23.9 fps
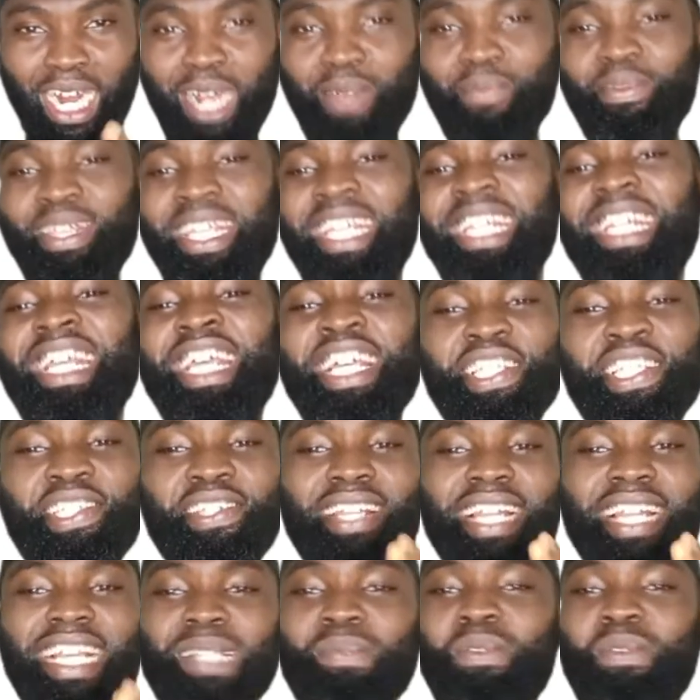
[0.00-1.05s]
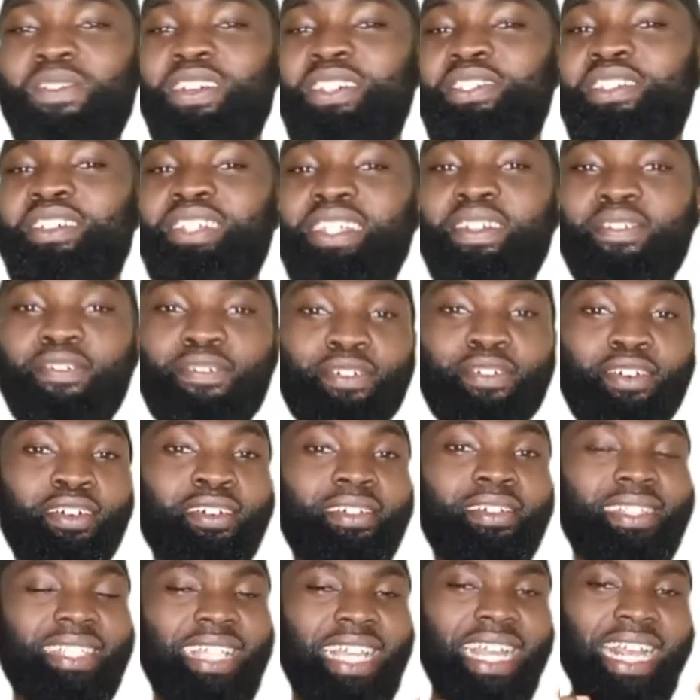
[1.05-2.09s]
Amen. So let's move on to the
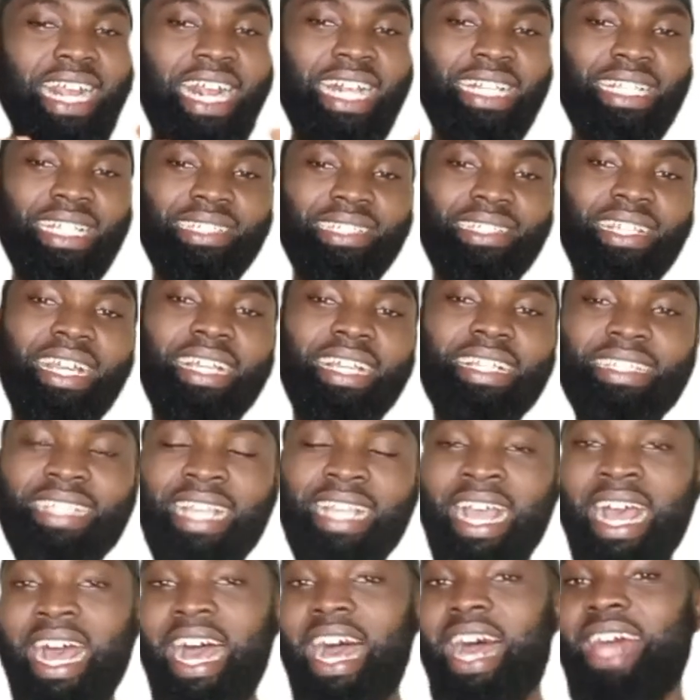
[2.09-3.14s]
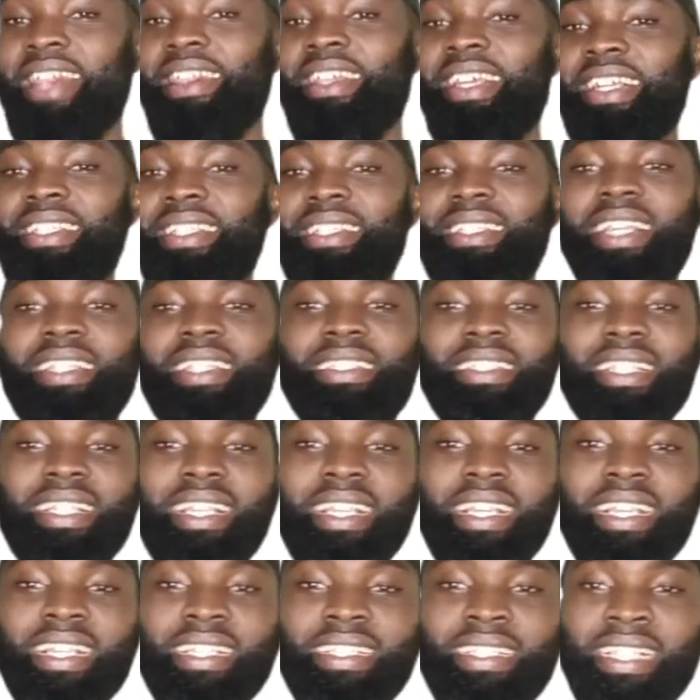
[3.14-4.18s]
fourth exercise, and the exercise
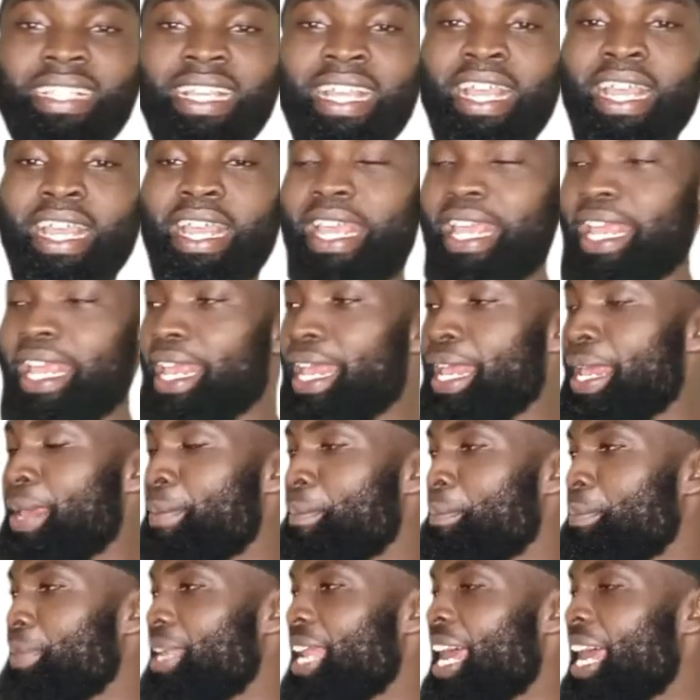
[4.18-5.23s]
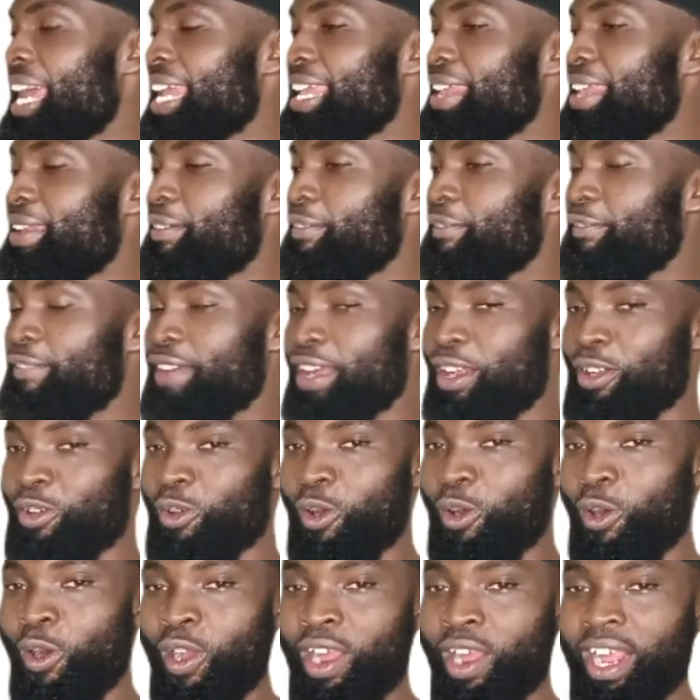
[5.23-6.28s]
is imla il
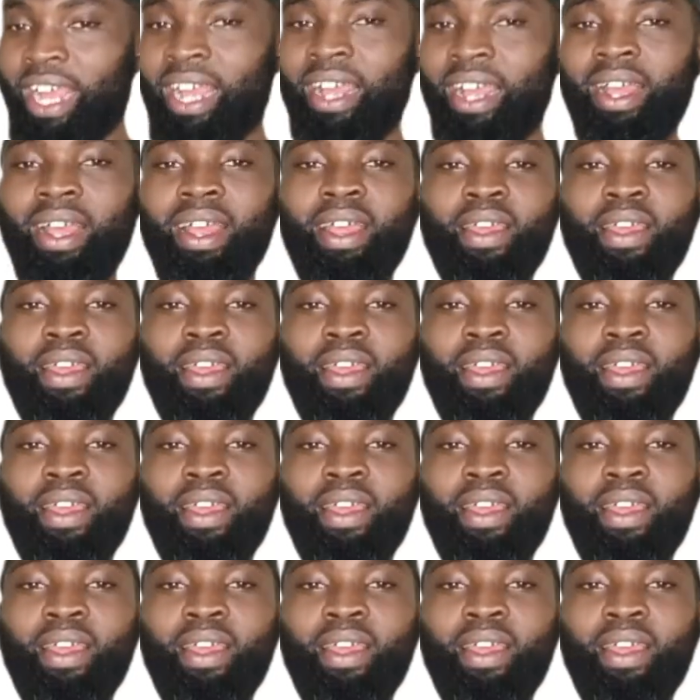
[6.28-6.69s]
farag,